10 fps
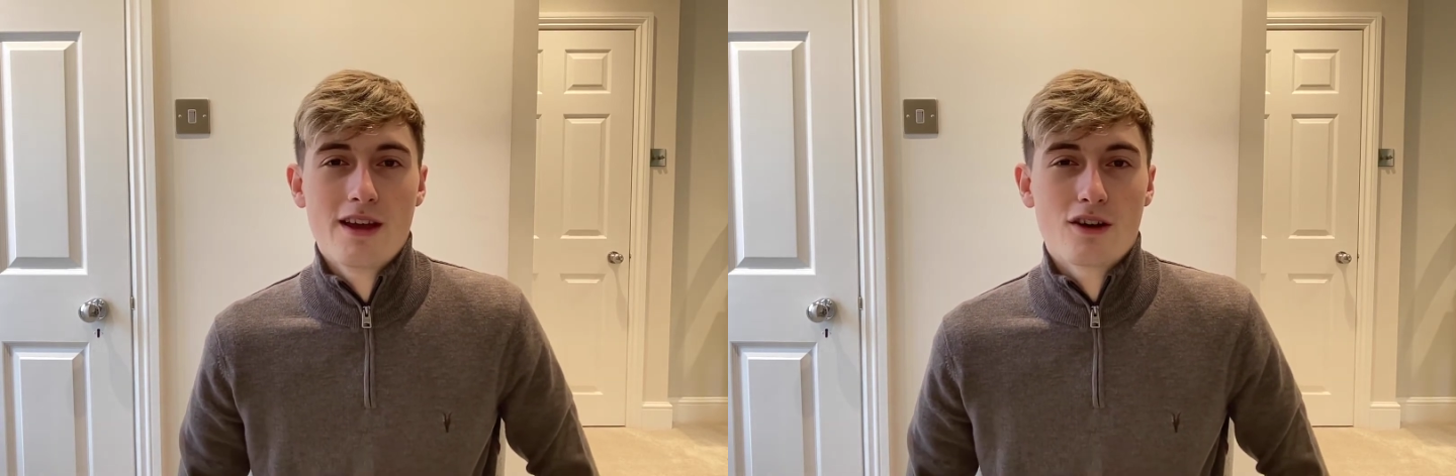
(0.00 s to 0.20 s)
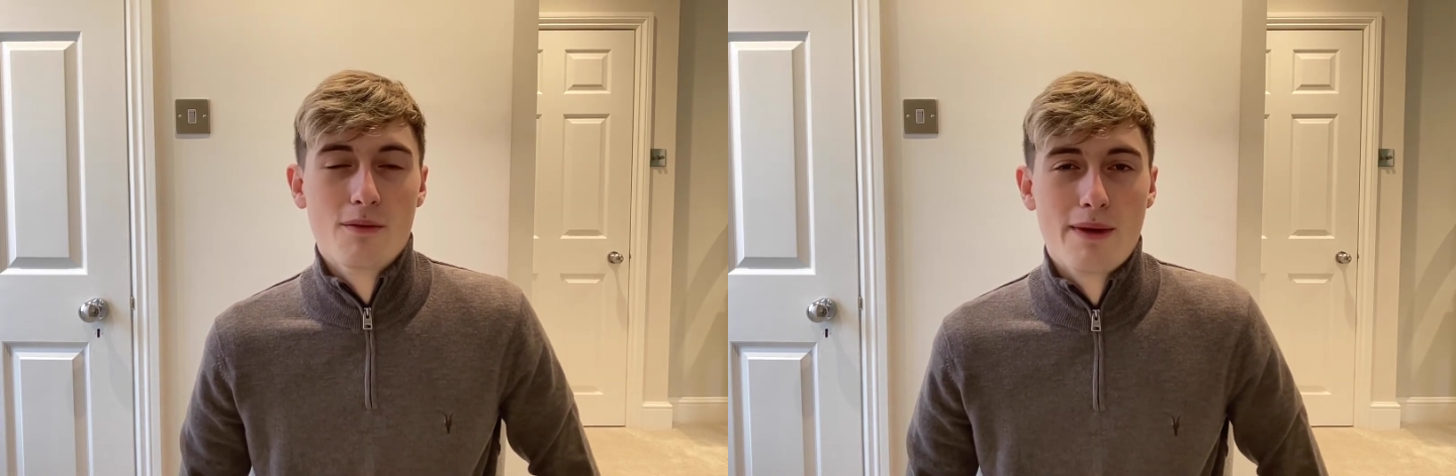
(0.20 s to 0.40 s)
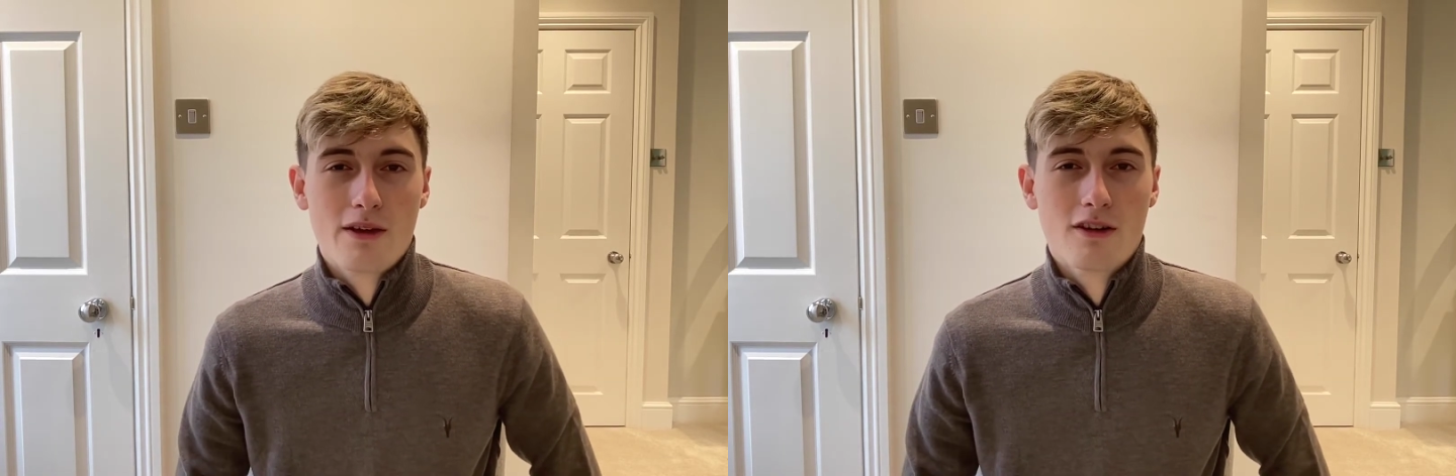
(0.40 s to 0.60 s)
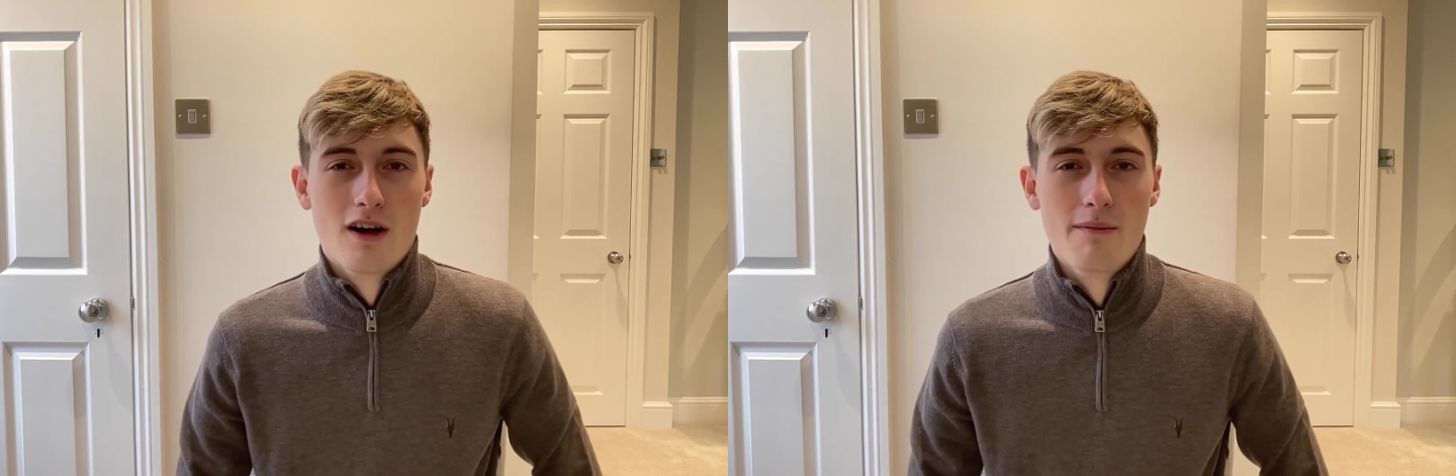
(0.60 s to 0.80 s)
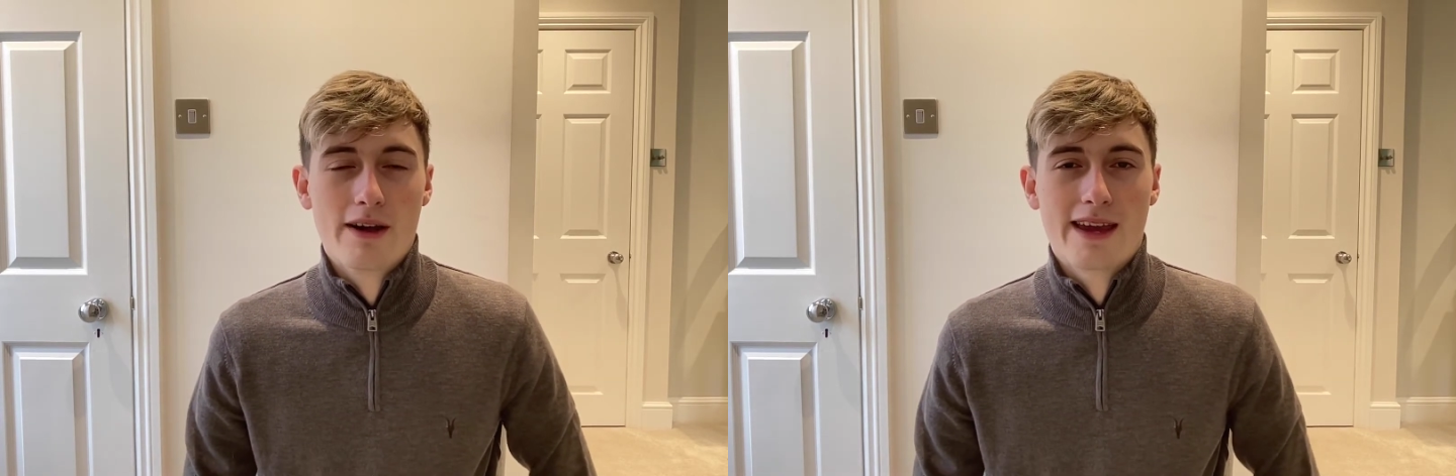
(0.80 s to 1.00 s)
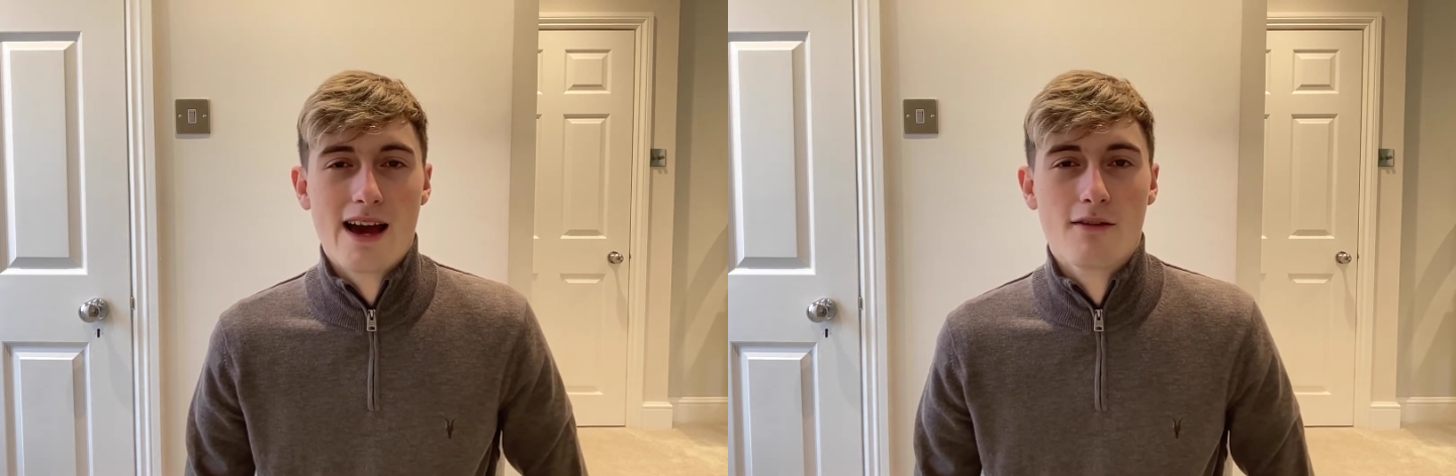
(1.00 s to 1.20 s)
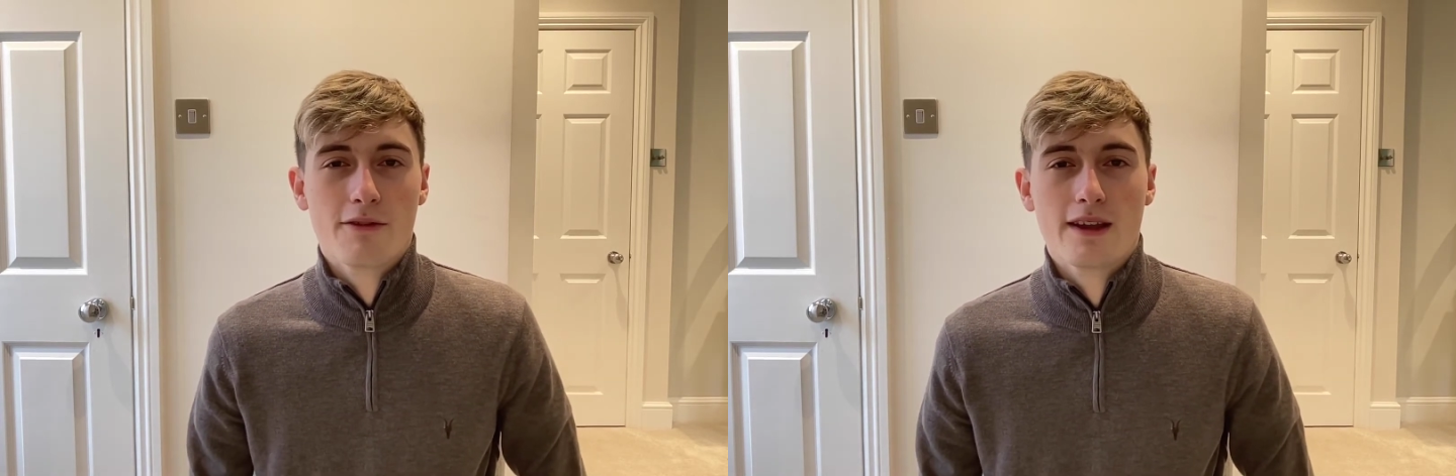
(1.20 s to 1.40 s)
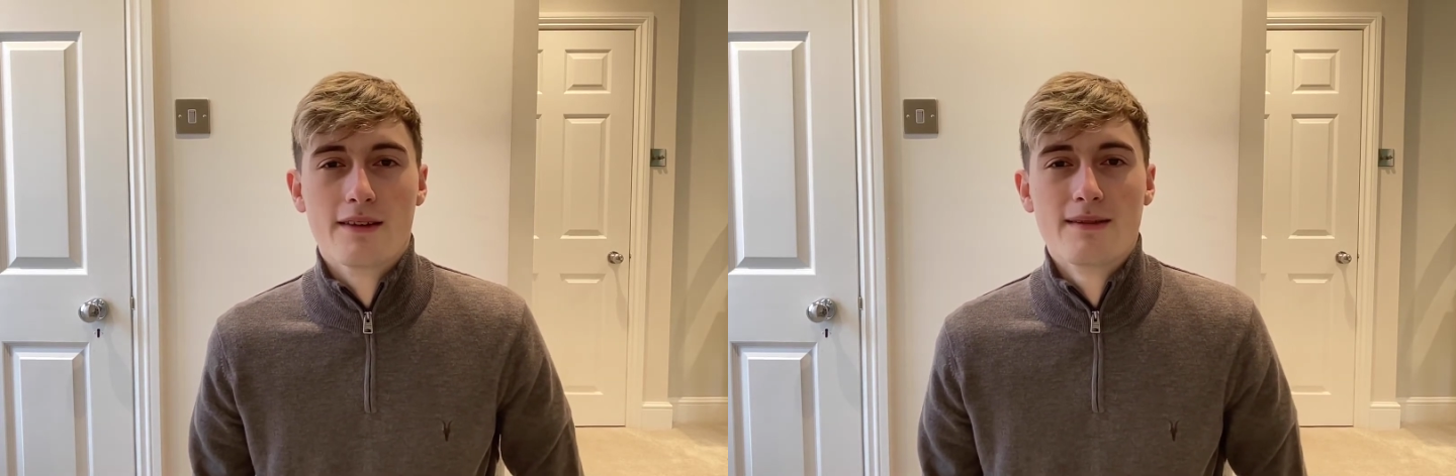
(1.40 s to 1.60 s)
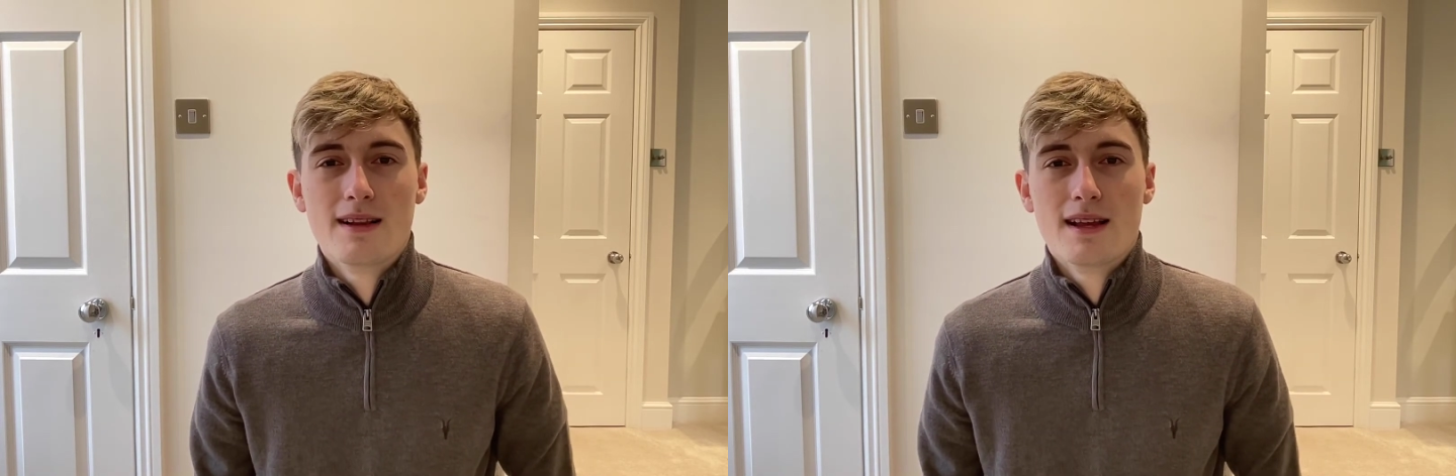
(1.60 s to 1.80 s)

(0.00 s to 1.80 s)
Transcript: Got beat online by Galvin.